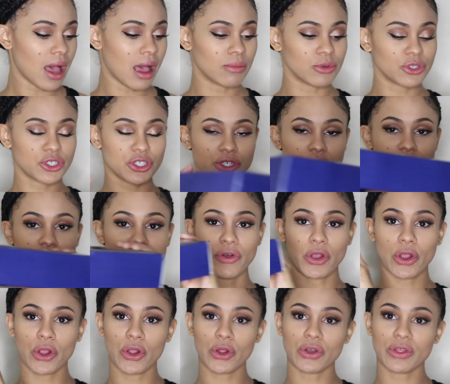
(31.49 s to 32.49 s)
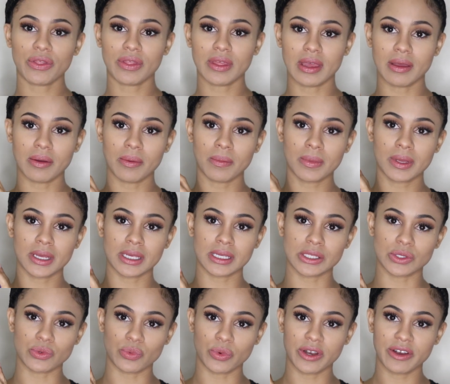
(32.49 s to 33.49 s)
I'm sure you've heard of them
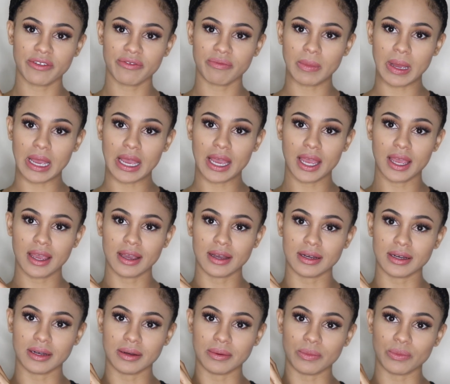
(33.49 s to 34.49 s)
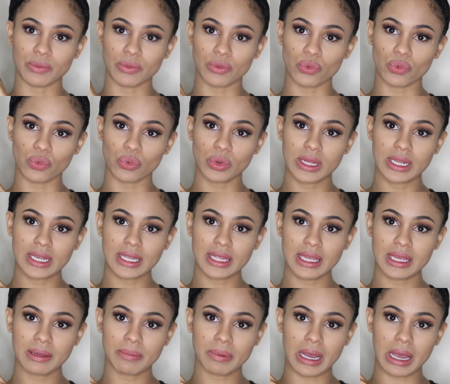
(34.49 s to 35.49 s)
because one of my
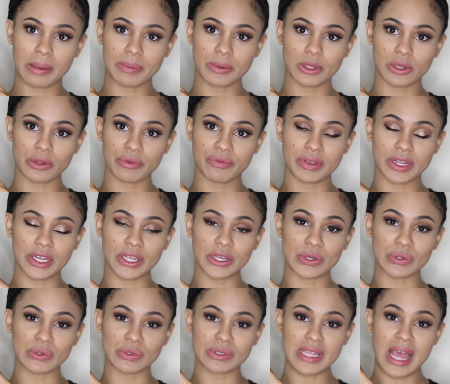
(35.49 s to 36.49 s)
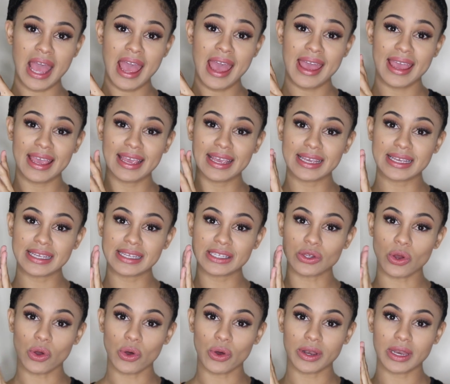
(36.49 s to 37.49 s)
really popular videos
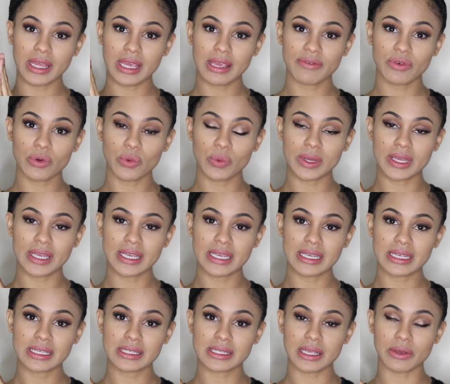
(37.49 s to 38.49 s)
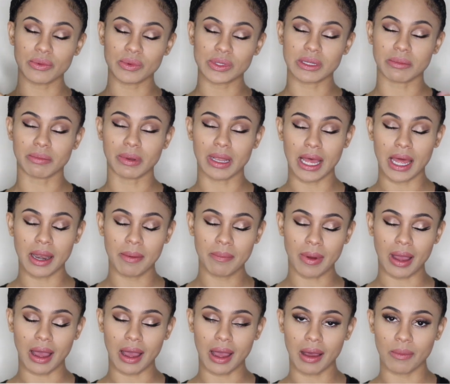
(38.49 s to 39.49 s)
is on Eva Wigs. It was a blonde
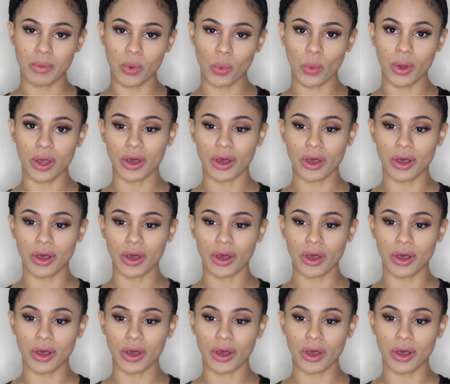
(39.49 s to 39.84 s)
bob.